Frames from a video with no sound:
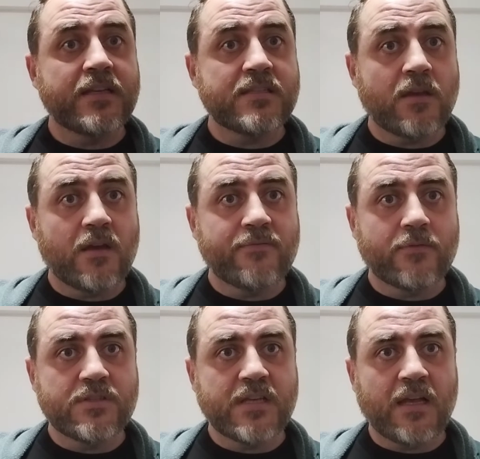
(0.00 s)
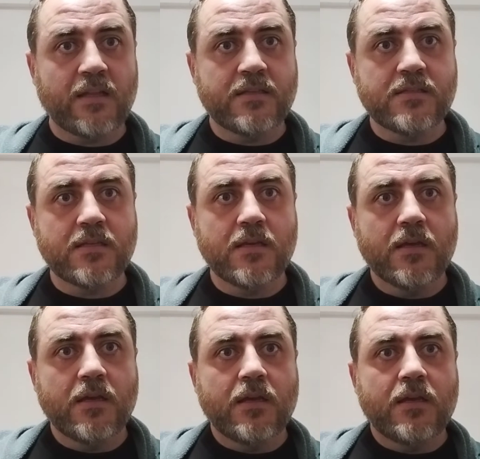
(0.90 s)
I sought for solace,
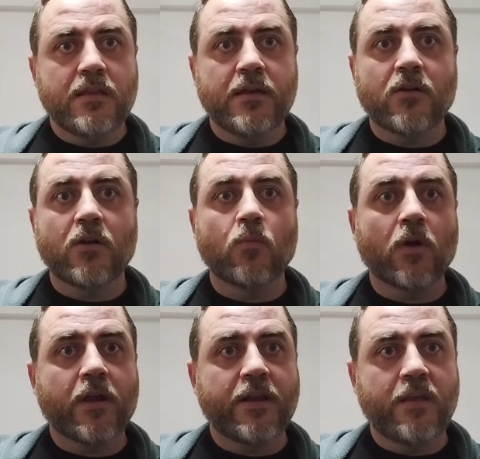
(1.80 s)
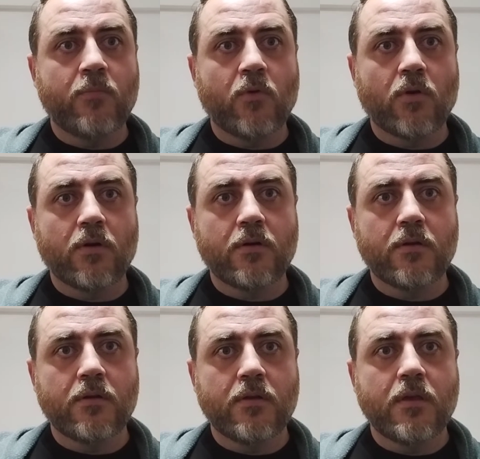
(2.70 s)
they aren't working anymore.
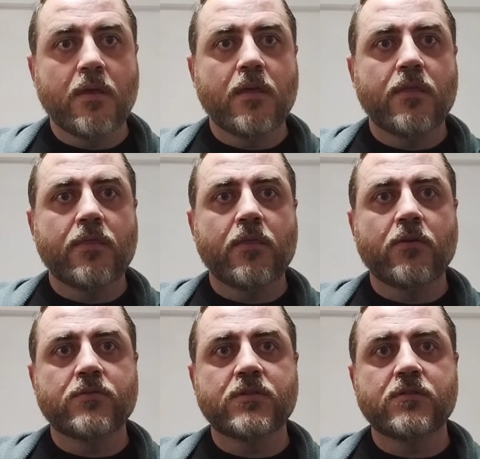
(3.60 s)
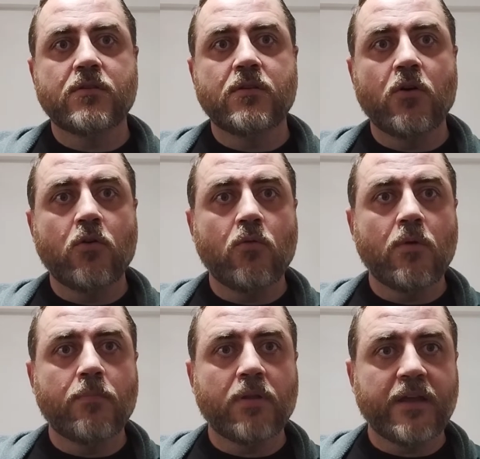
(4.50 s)
There's
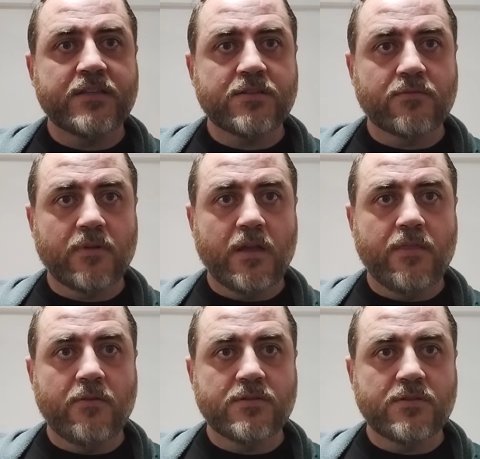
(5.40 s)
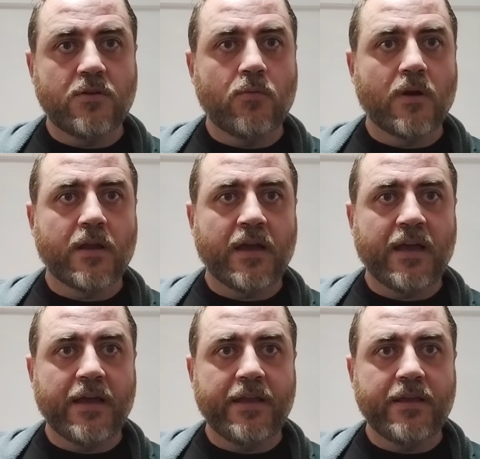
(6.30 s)
no place to run, there's nowhere to
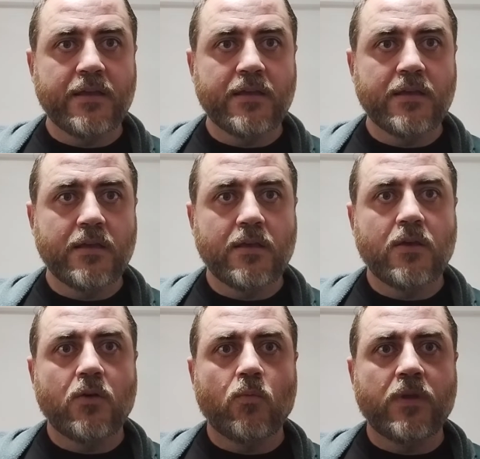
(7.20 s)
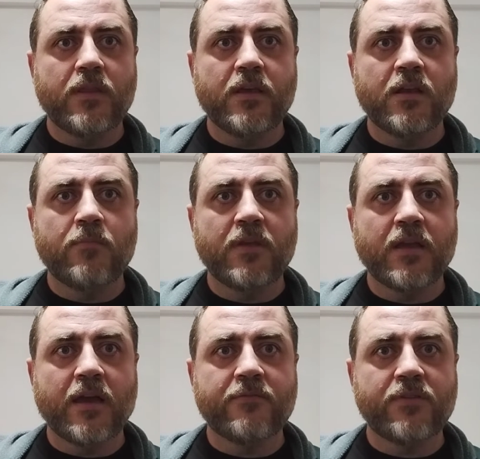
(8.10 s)
hide, when the enemy
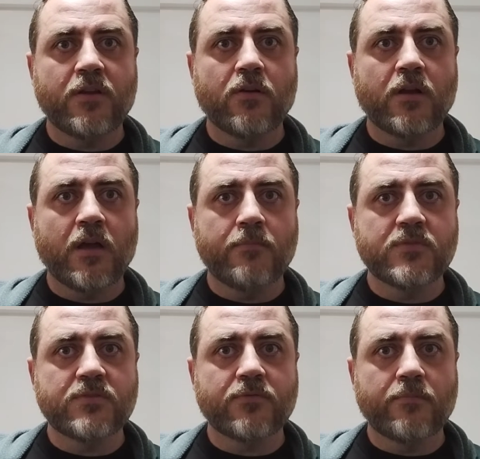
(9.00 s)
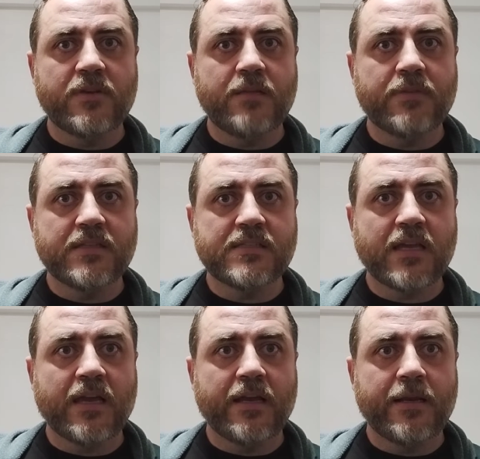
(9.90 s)
I fear comes from deep
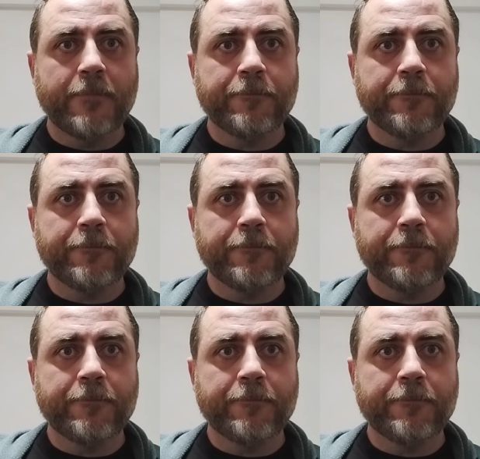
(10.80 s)
inside.